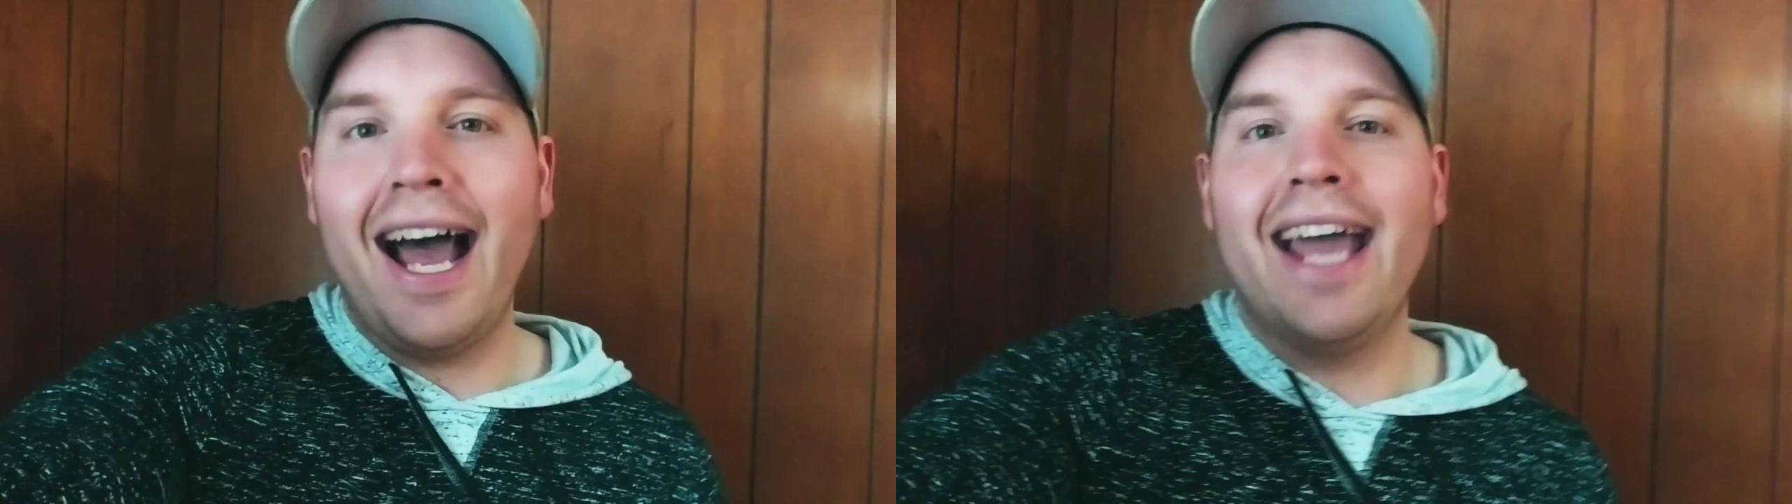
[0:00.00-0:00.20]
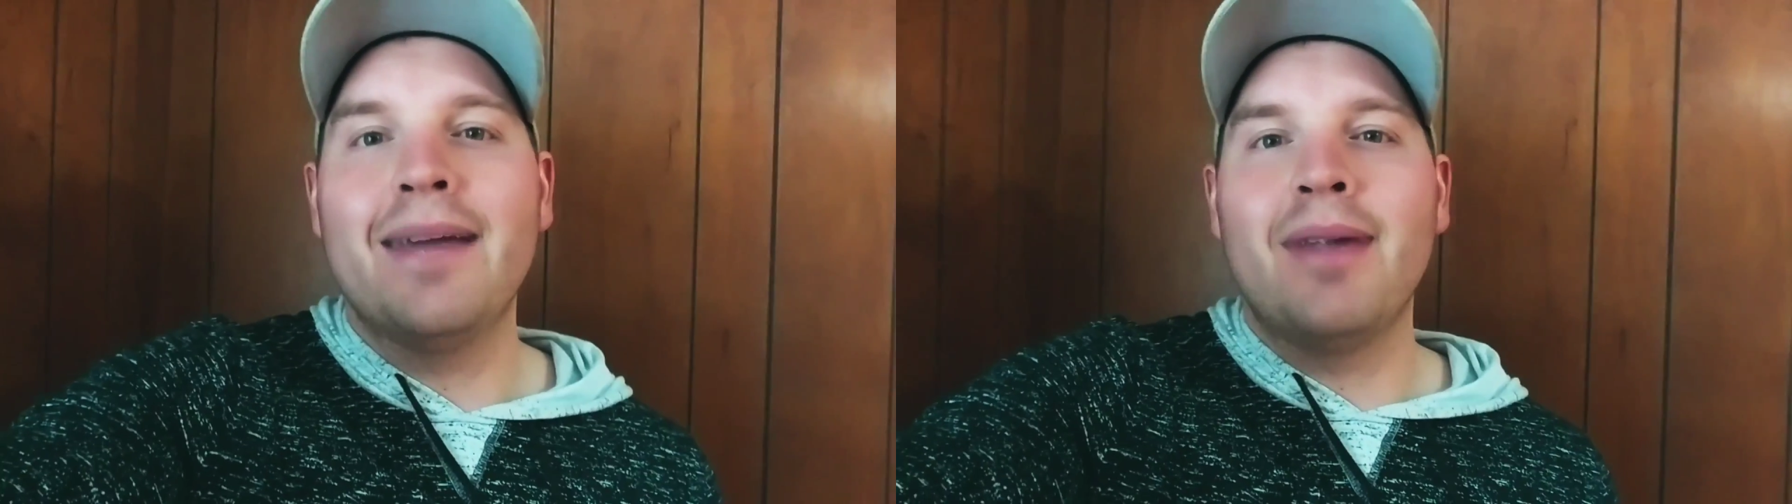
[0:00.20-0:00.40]

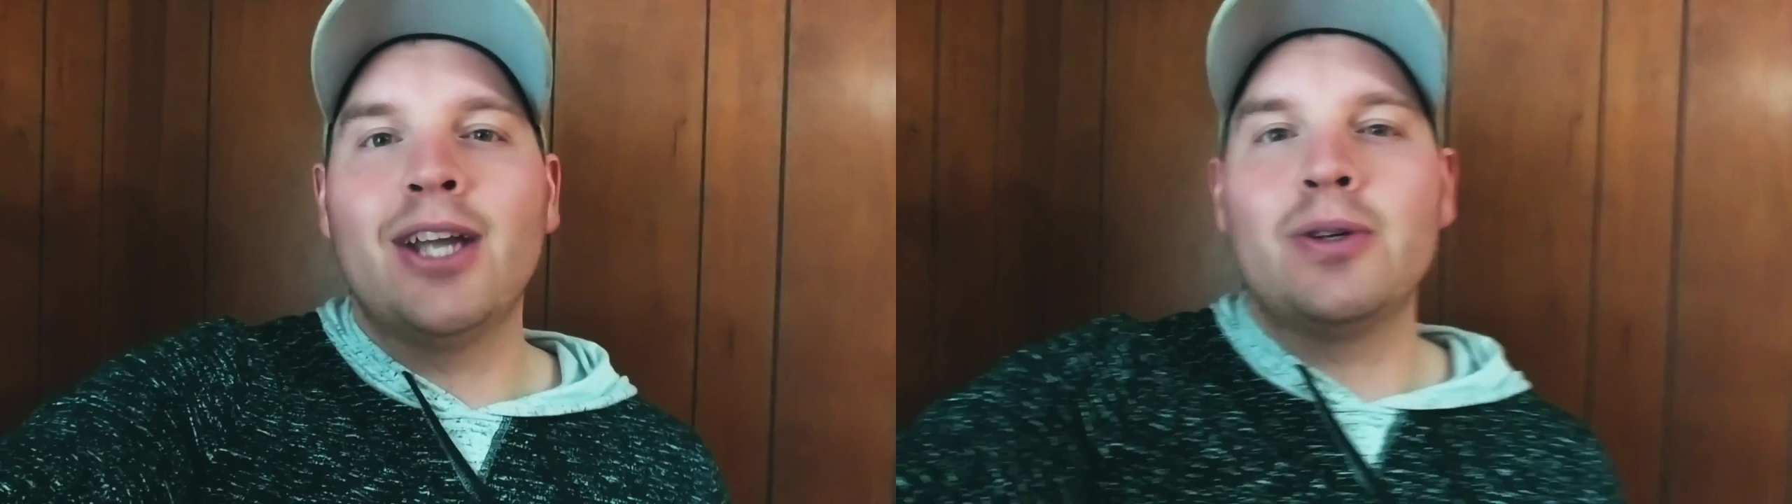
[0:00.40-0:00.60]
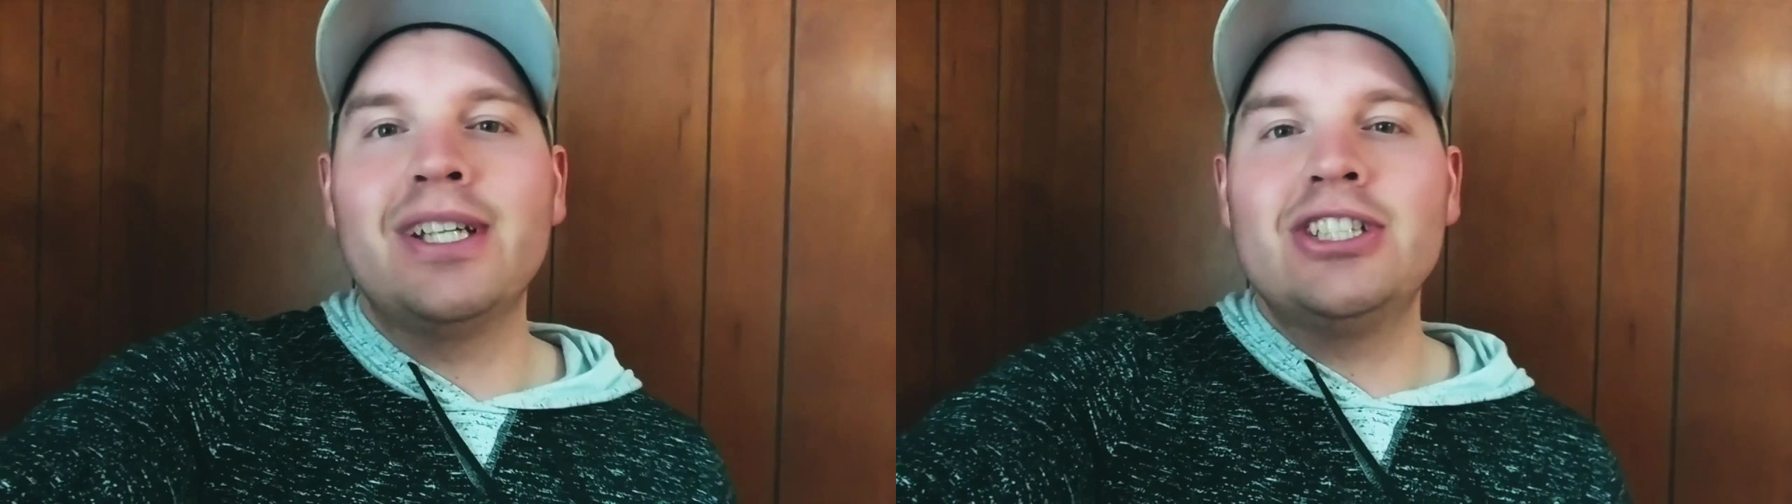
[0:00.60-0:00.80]
I am a
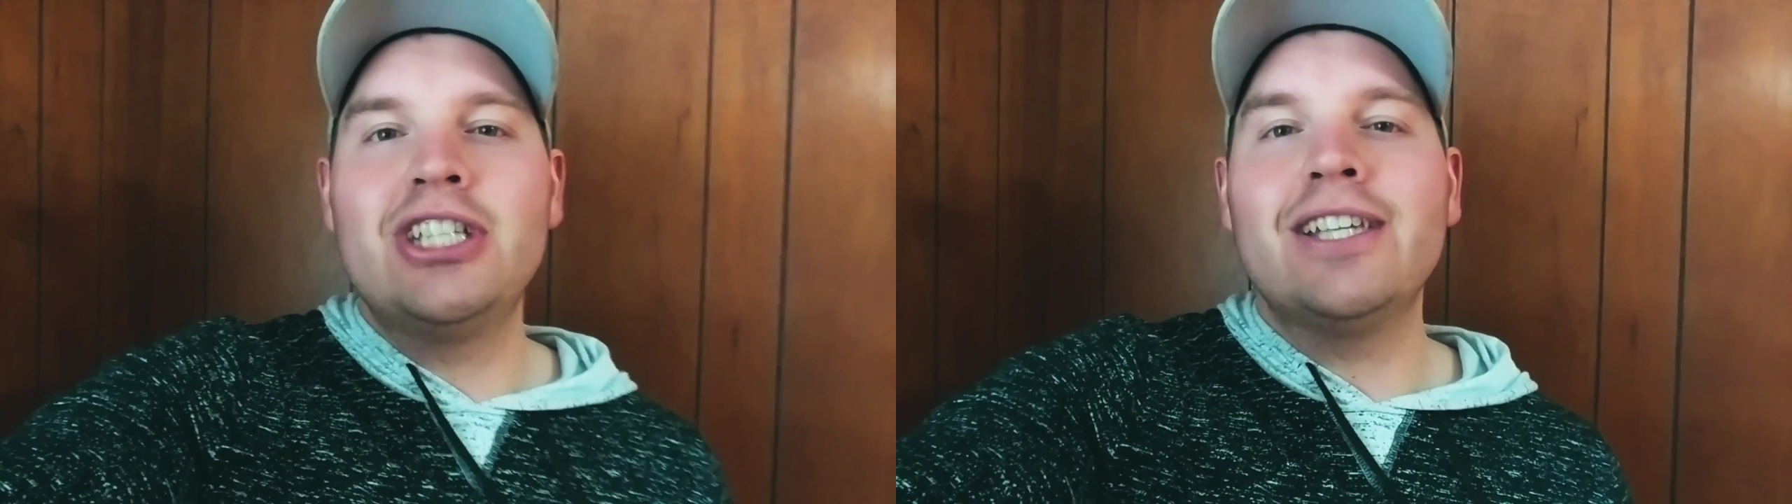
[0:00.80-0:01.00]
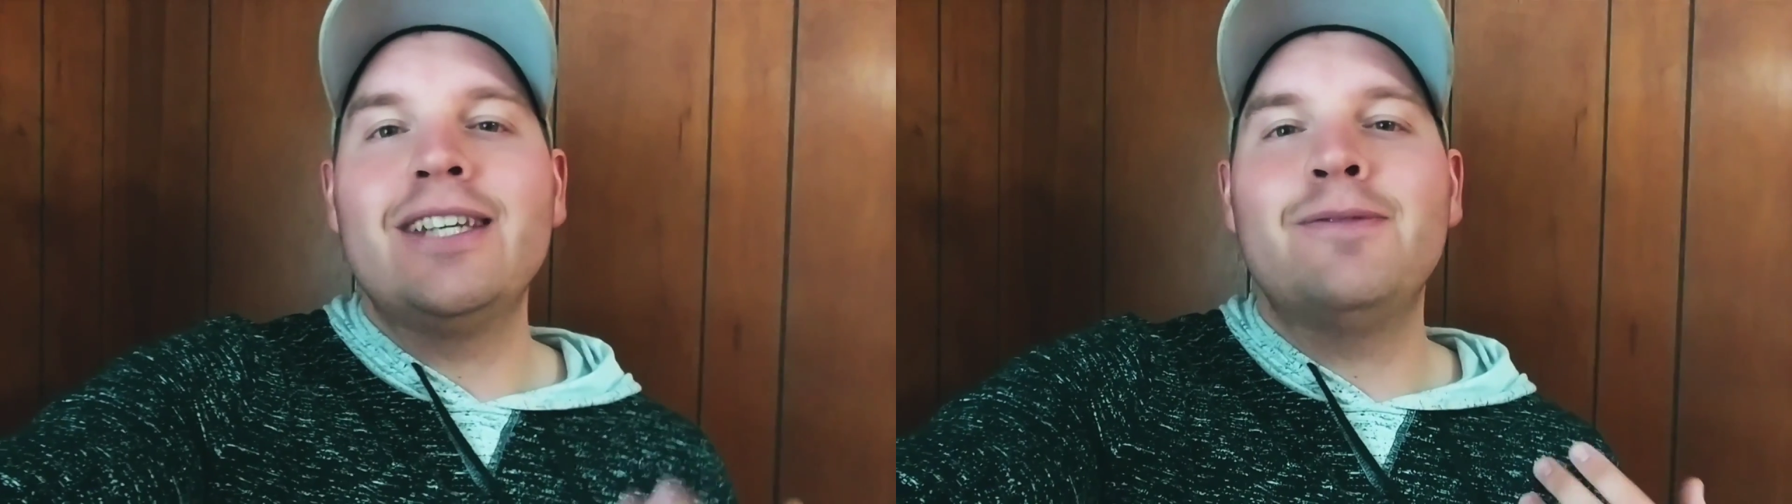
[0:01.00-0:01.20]
green
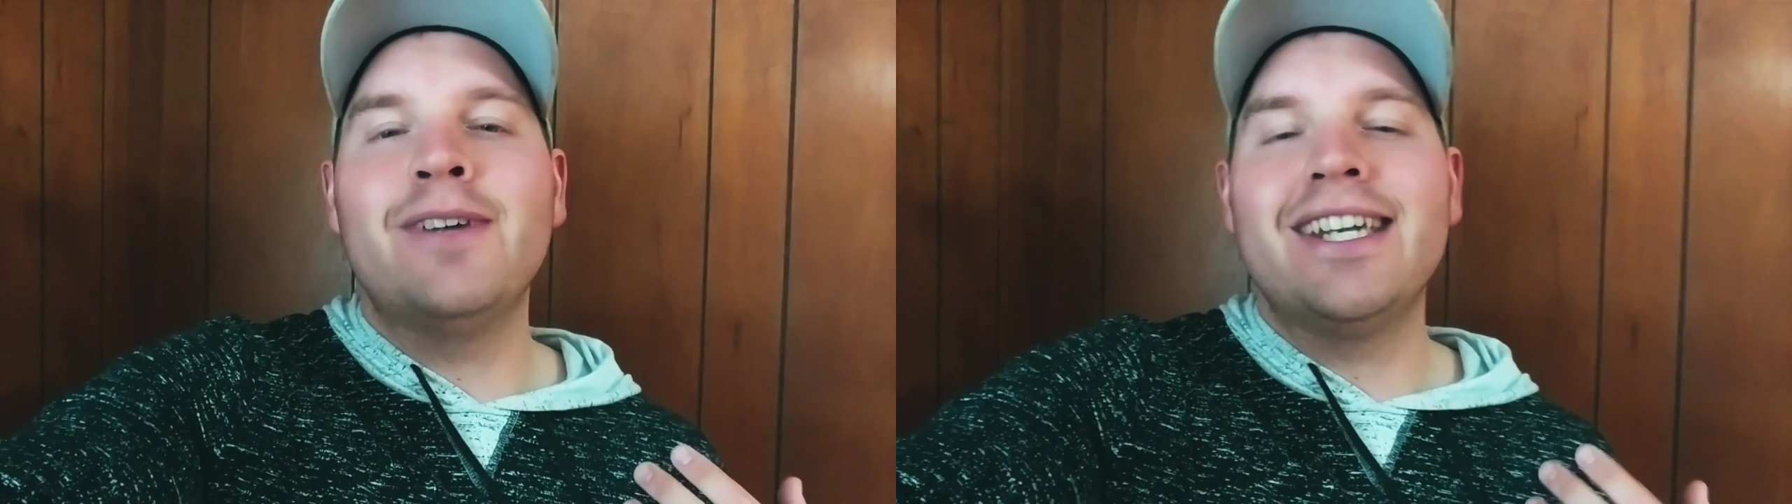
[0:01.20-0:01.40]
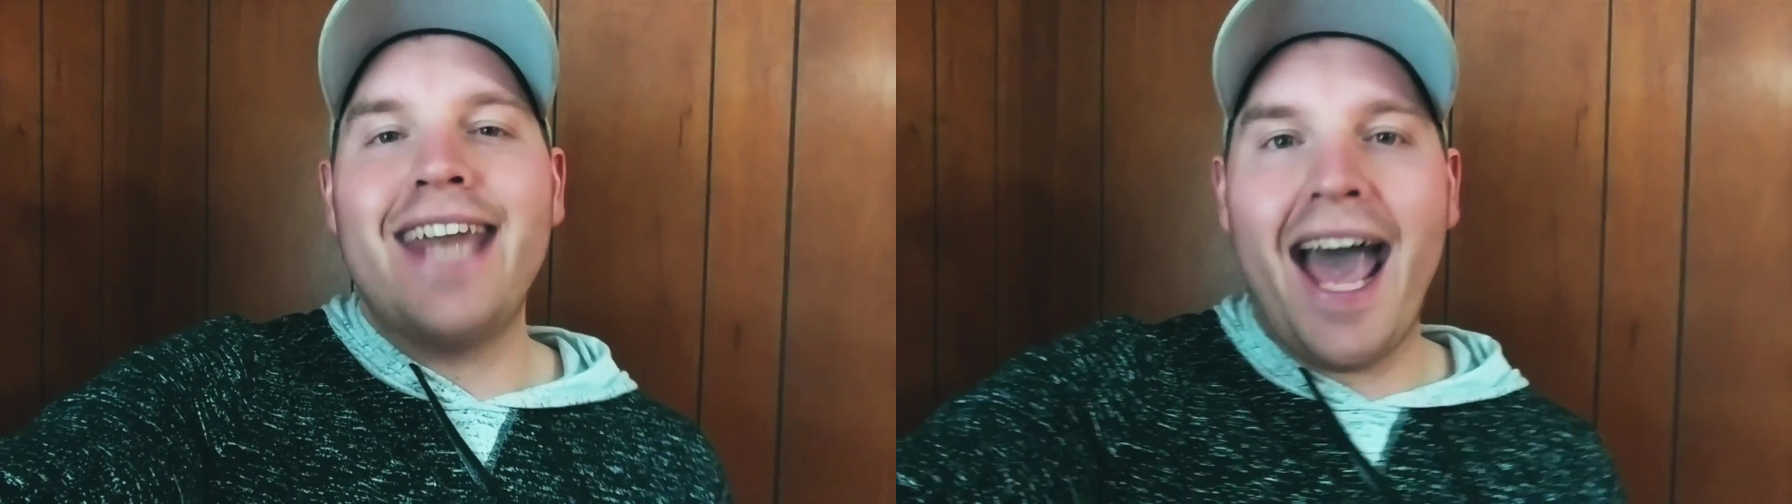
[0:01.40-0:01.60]
chili
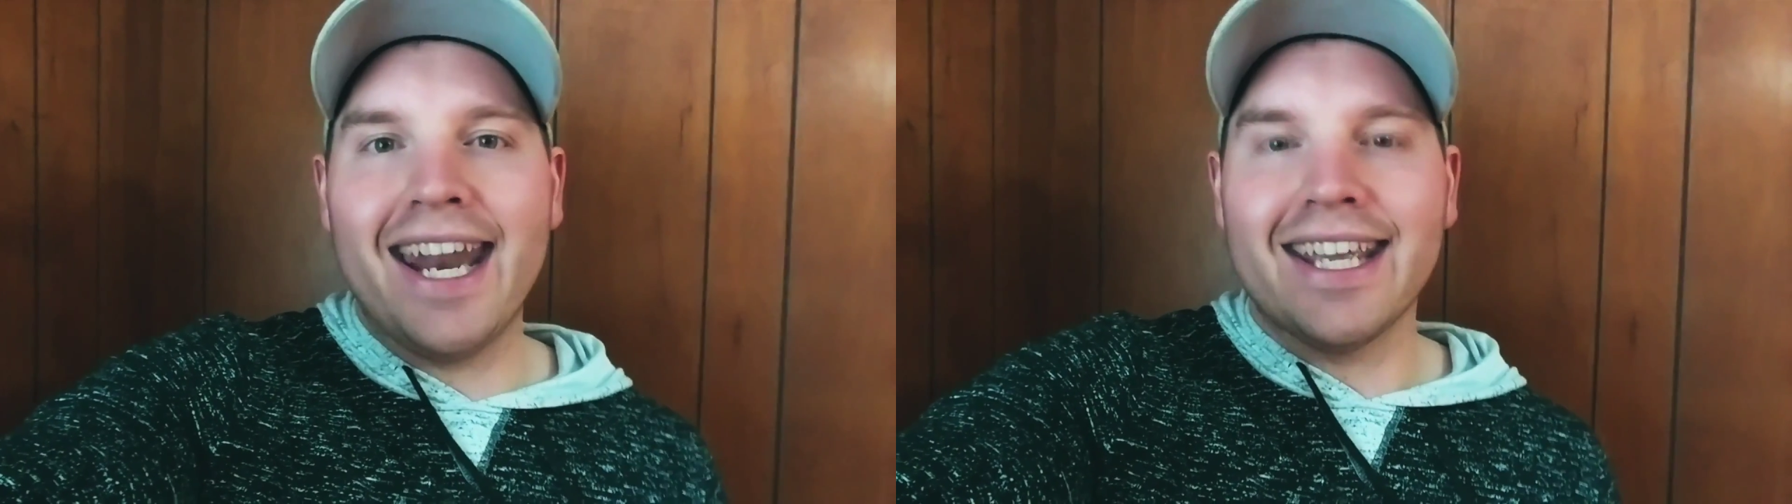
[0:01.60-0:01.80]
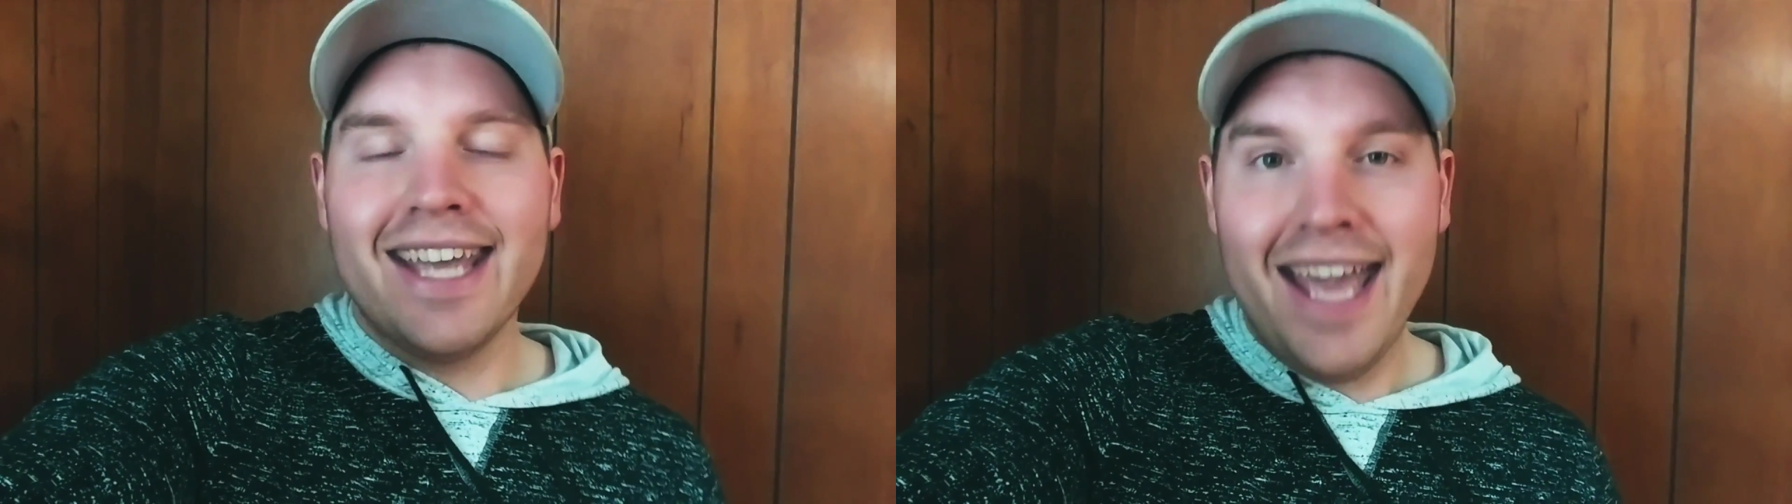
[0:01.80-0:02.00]

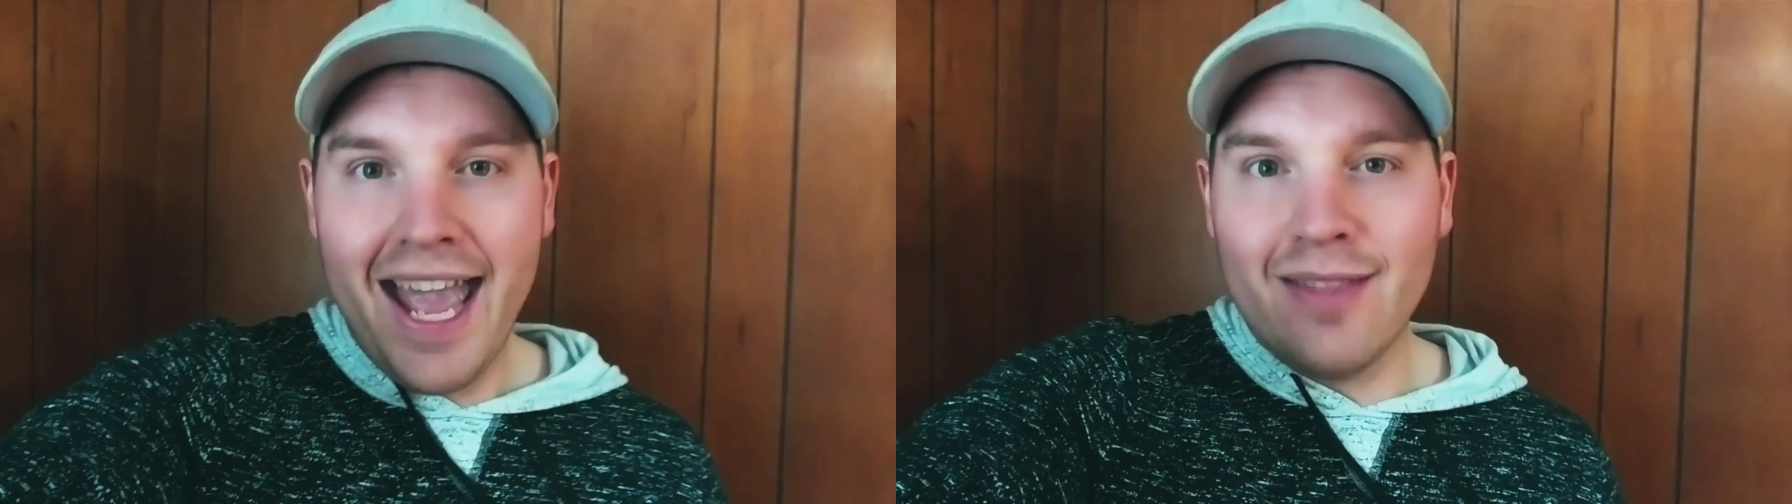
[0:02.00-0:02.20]
fanatic,